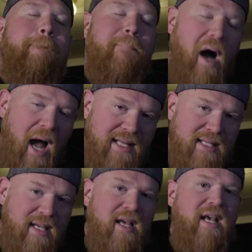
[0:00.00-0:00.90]

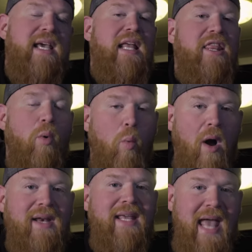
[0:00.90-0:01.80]
but in the
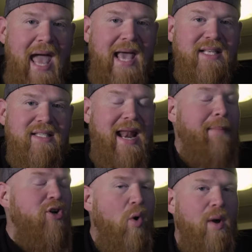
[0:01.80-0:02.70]
one case that
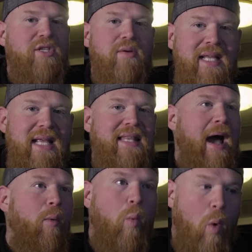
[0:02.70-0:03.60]
I'm going to need
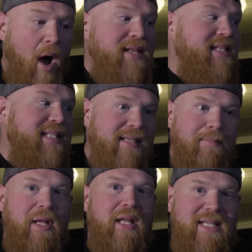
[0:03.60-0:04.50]
that one
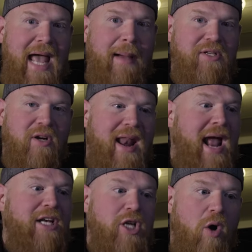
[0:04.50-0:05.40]
simple adapter and
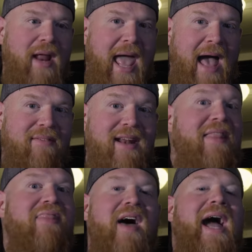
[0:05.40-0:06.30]
I don't have it,
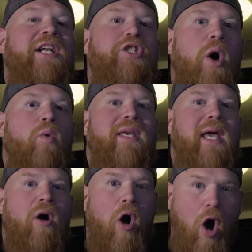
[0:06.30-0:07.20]
and then I don't
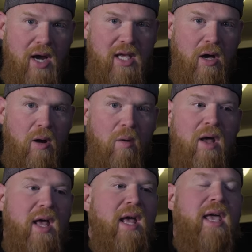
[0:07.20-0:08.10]
get audio
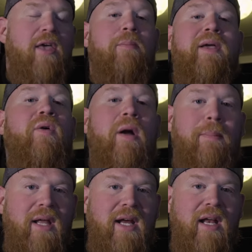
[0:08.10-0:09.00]
it'll be
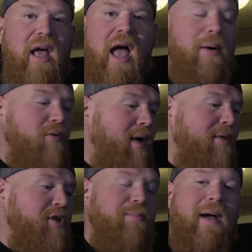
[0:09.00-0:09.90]
crippling. I would
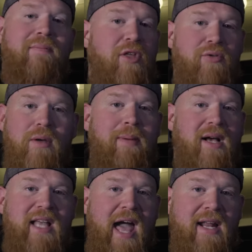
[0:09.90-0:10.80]
rather spend the three
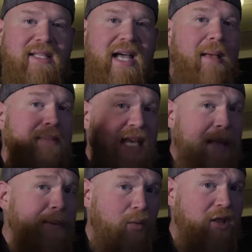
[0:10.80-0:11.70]
bucks ahead of time,
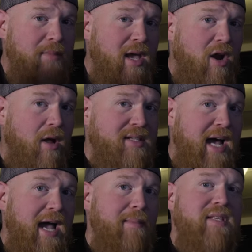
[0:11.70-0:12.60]
keep it with me at all
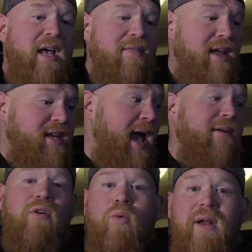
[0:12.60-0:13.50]
times, than to
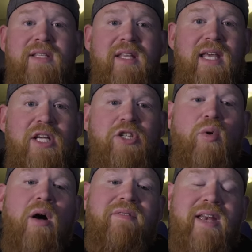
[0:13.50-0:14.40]
ever run into the
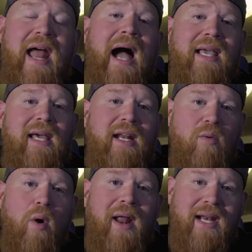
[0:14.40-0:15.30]
issue of not
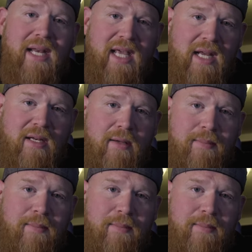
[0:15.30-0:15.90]
getting what I need.